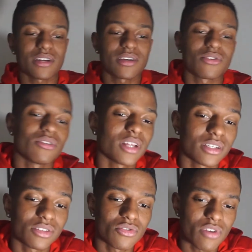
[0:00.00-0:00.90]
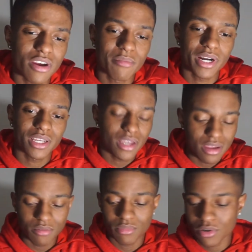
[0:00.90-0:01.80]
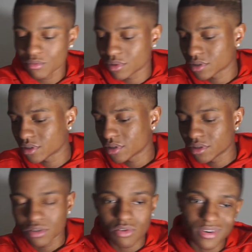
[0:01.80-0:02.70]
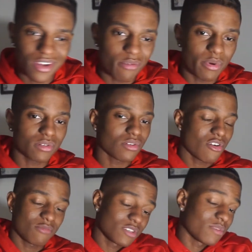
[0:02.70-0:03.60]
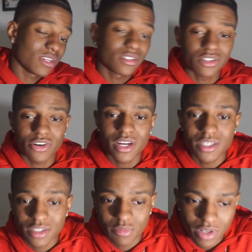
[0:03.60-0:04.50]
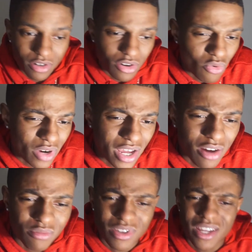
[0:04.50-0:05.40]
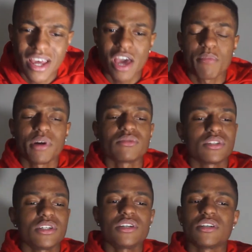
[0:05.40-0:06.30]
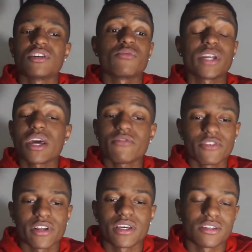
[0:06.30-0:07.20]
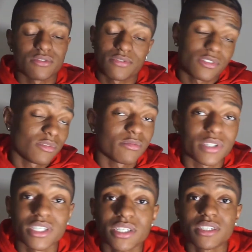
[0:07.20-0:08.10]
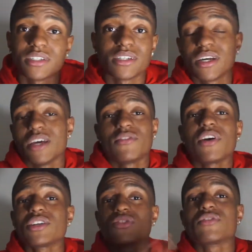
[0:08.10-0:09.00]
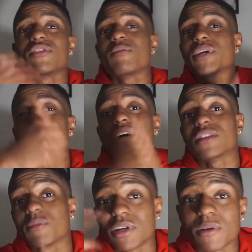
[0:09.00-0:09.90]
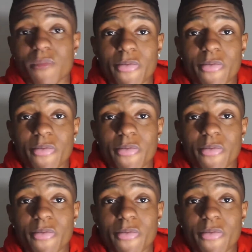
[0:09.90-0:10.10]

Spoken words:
I ain't gonna lie to you. Everybody eating, bro, but don't want to help out the homeless, man. That's crazy, man. Or don't want to help out the hood or whatever it is, you feel me? But if y'all enjoyed this video, make sure y'all thumb it up.